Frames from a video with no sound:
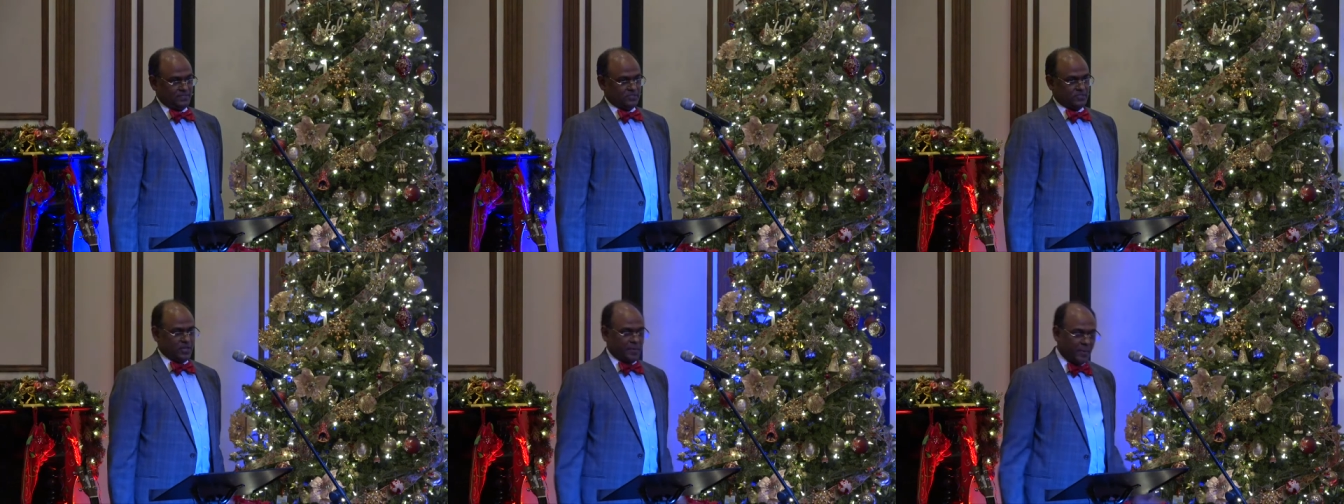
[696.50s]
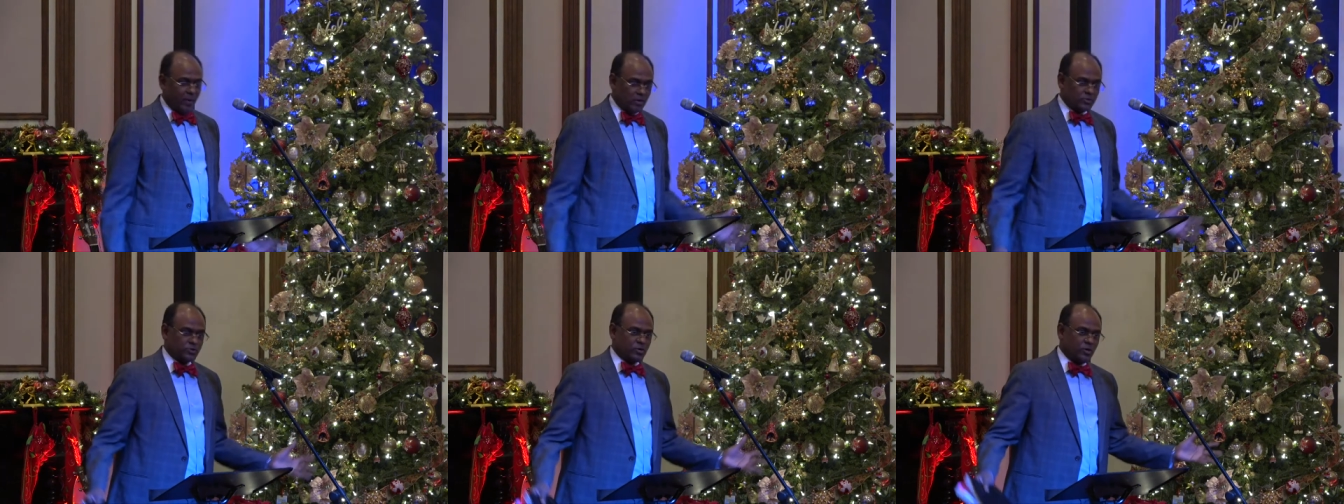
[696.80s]
So I'm
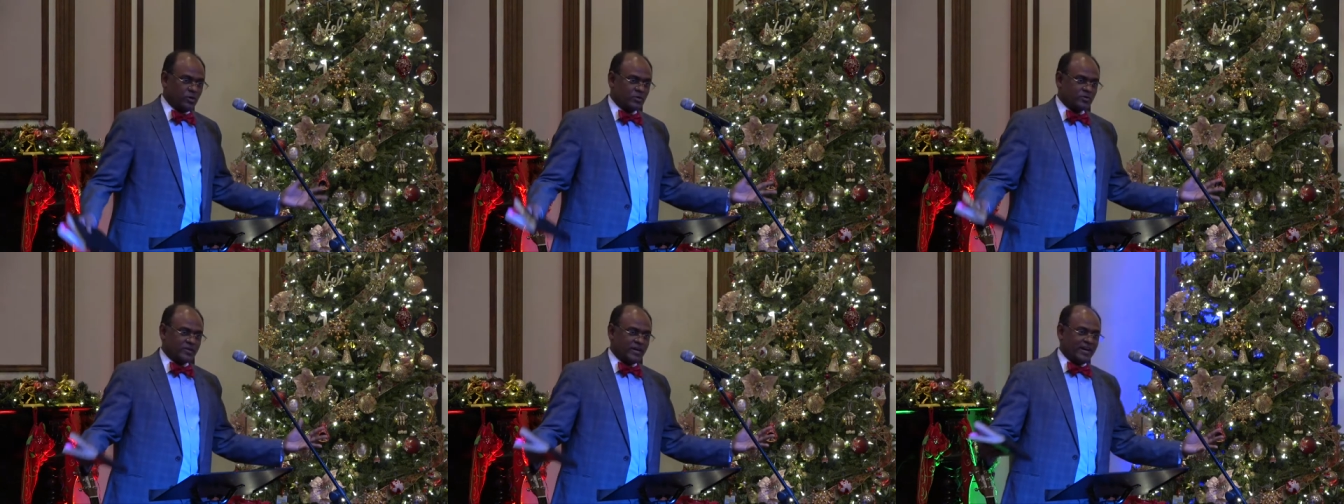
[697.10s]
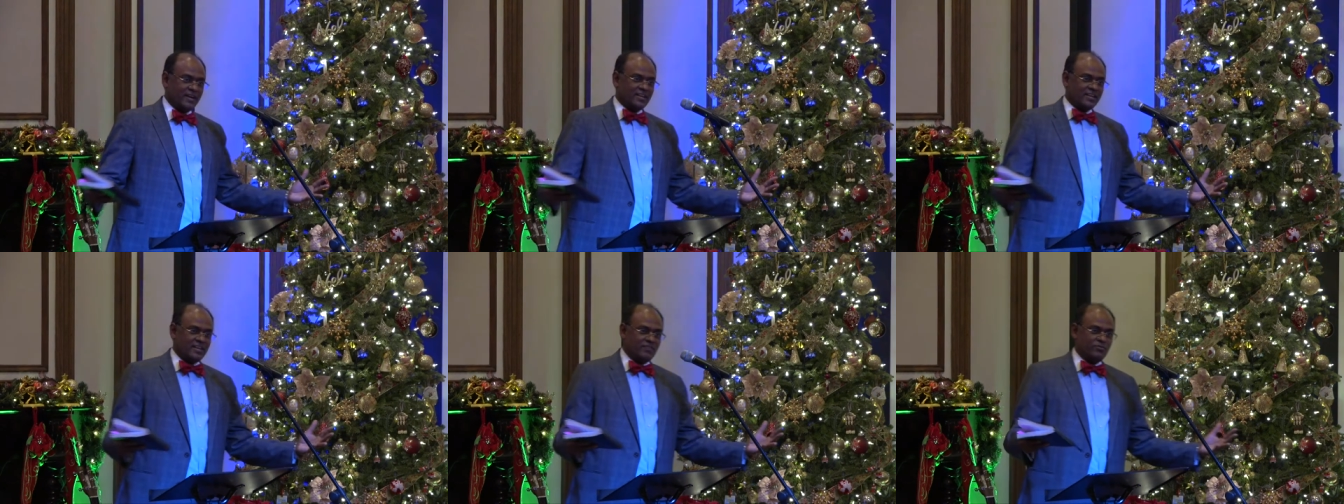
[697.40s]
also
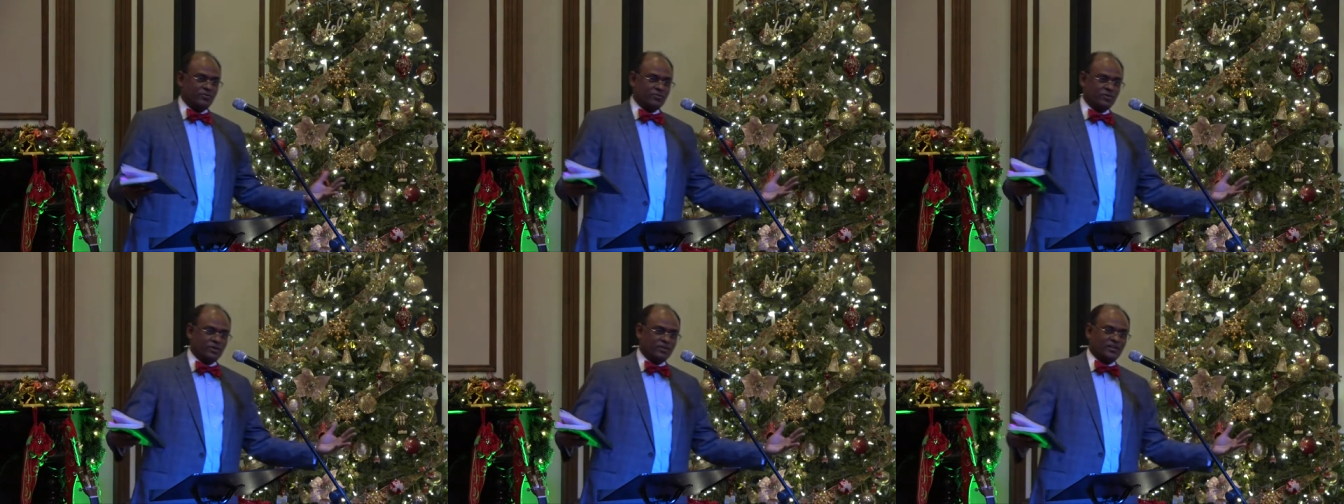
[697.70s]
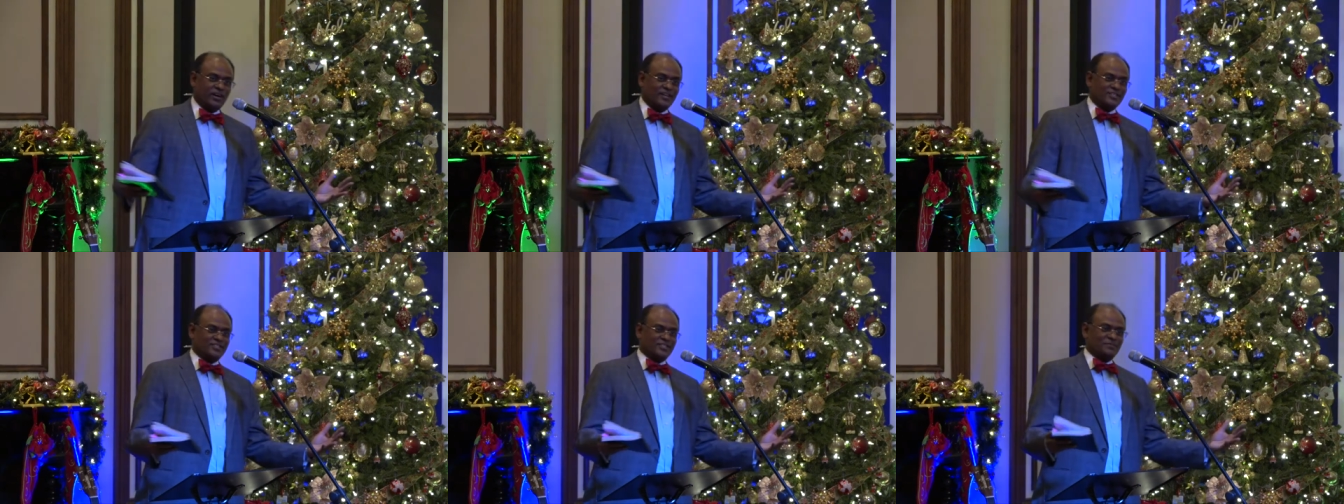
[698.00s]
trying to give you the
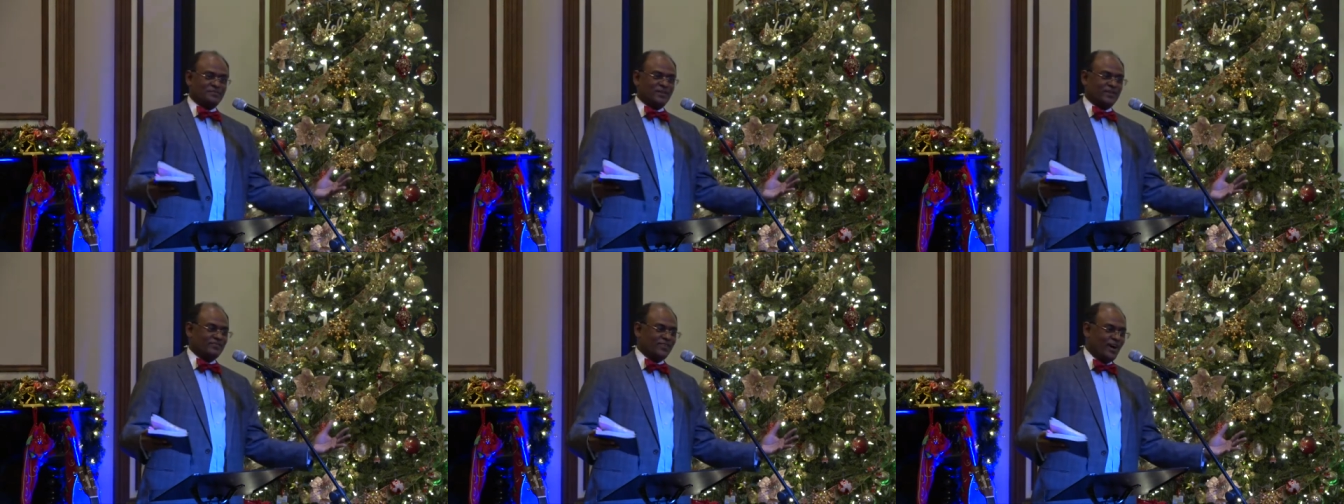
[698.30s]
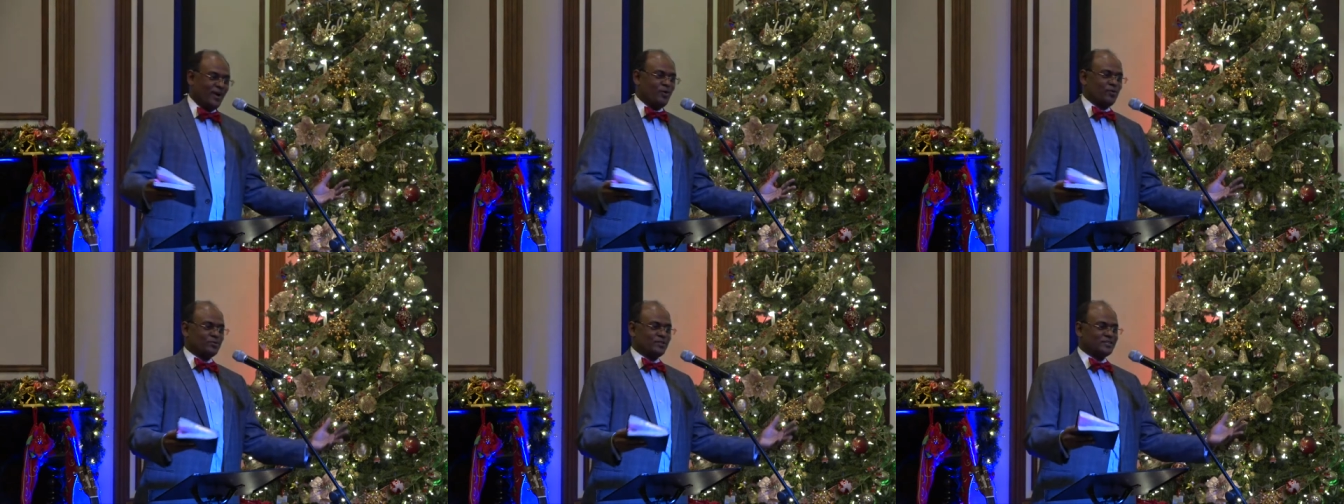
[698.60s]
concept of how